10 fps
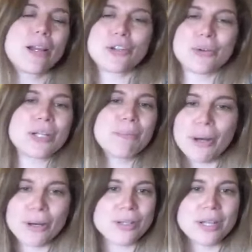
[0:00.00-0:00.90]
luxuries
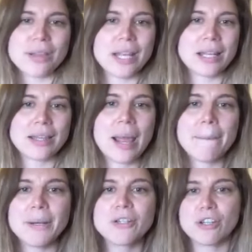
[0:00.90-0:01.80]
purse and things like
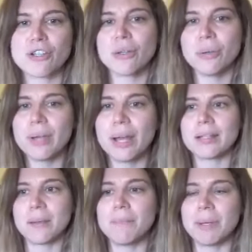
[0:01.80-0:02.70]
that, but just so you
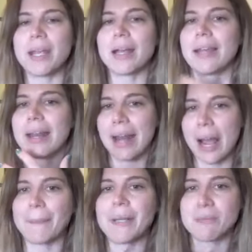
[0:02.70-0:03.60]
get to be at that
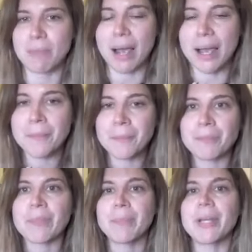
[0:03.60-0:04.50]
happy spot
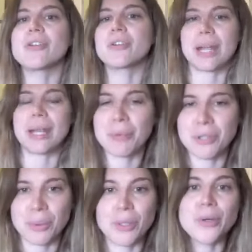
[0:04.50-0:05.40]
because you're able
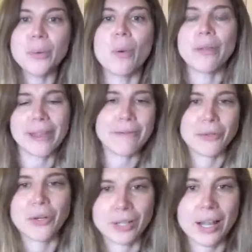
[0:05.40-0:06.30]
to and you want that
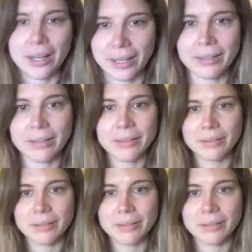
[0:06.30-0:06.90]
for your client.